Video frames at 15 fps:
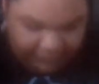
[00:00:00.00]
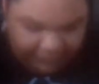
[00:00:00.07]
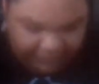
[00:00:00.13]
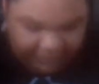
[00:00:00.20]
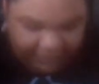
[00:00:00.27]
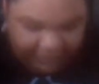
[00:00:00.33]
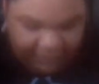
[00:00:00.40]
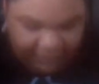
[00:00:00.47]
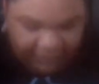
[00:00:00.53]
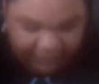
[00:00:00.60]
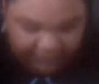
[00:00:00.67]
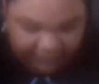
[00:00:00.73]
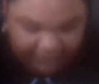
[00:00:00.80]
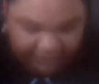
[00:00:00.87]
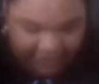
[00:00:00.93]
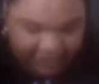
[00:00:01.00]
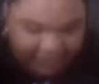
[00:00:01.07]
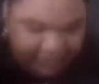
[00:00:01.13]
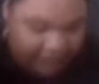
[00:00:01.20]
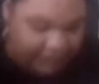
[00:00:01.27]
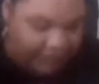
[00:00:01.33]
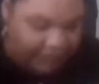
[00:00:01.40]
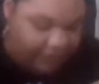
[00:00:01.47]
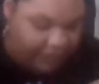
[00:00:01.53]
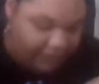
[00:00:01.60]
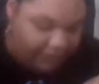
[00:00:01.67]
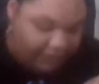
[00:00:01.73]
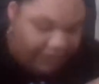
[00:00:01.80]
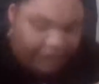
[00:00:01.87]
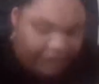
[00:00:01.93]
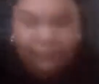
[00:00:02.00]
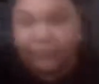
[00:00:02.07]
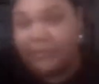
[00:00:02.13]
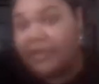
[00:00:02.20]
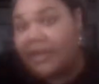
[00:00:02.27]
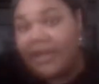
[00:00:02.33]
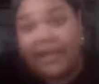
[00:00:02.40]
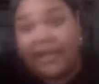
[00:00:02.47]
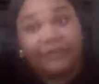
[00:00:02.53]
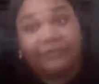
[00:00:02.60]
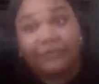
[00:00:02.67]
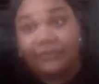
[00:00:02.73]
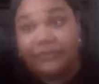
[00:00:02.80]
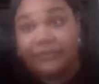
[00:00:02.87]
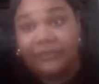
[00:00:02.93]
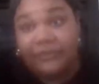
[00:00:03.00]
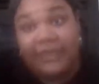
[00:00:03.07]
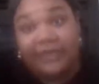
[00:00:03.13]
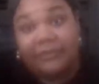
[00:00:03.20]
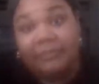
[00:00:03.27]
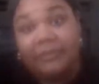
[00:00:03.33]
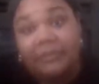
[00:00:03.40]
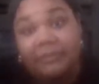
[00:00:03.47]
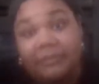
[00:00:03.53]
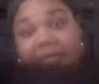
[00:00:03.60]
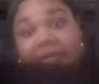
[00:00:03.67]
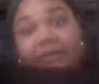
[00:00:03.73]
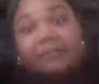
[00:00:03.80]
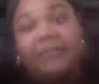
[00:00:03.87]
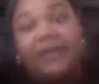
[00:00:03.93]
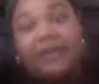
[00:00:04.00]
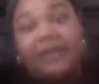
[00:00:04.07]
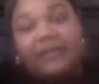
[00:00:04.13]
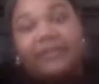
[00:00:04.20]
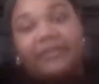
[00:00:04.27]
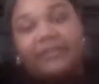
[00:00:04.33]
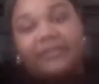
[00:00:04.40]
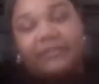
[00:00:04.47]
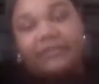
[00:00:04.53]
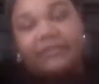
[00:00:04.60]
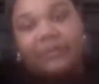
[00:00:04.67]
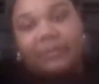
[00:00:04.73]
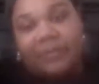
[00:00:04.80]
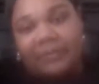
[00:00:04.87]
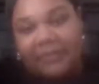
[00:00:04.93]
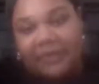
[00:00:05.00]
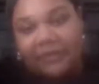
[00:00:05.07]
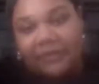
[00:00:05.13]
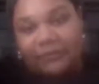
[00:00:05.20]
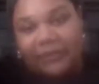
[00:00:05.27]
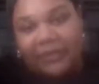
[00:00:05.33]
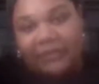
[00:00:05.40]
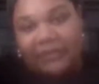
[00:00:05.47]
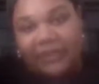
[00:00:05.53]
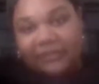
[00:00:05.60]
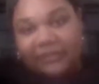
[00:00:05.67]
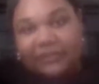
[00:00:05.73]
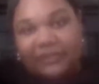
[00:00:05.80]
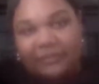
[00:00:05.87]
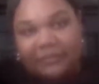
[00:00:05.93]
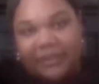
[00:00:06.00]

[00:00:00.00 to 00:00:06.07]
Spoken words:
Did I get 3X? I swear I asked for 2X, but the point of the matter is this is going to be my new runaround shirt,